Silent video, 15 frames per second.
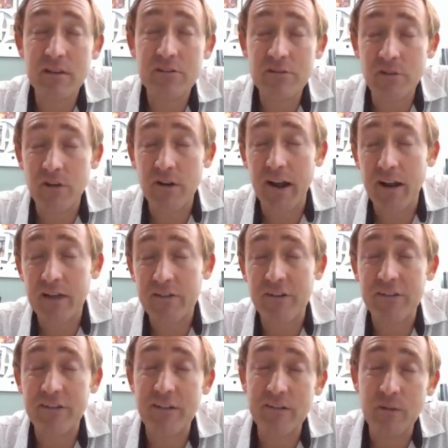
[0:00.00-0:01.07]
the short answer
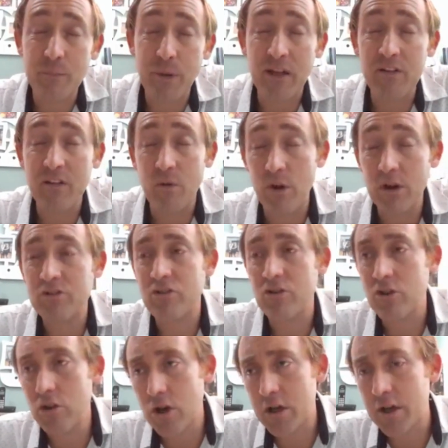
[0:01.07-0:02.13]
is it depends on what you're
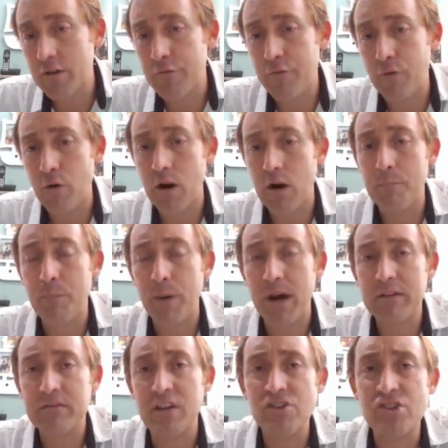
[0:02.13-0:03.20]
looking for.
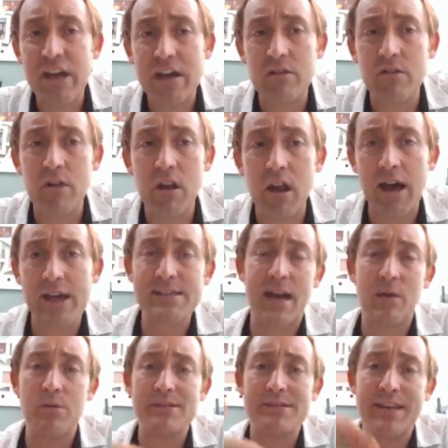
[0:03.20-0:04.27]
But to generalize,
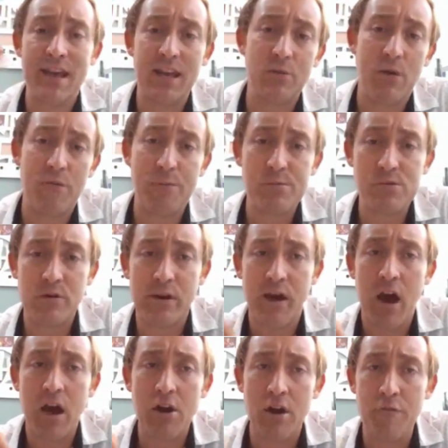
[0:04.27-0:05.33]
I would say anywhere from between
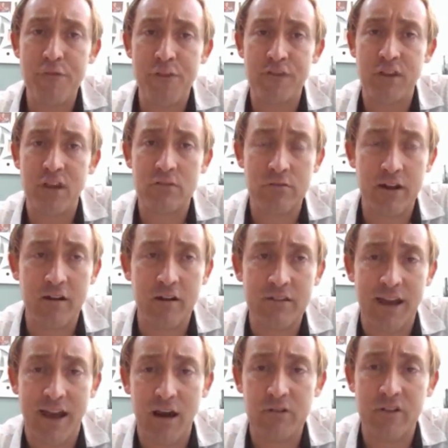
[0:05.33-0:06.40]
150 and
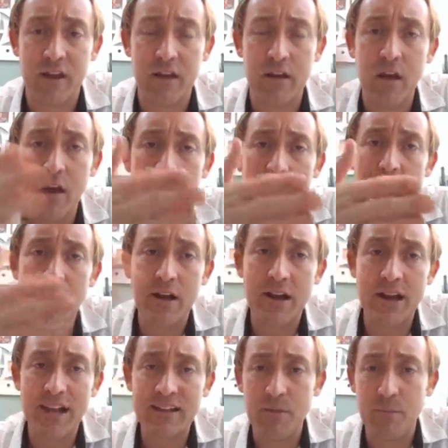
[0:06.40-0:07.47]
300,000, you're going
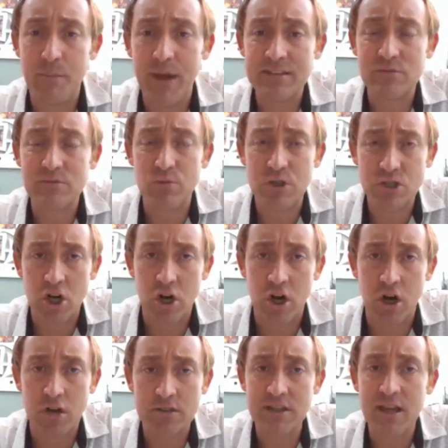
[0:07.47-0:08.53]
to get the best
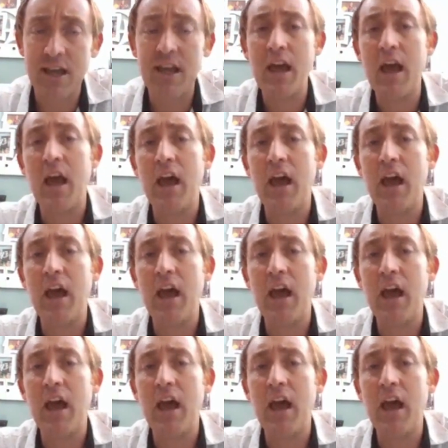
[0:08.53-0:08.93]
returns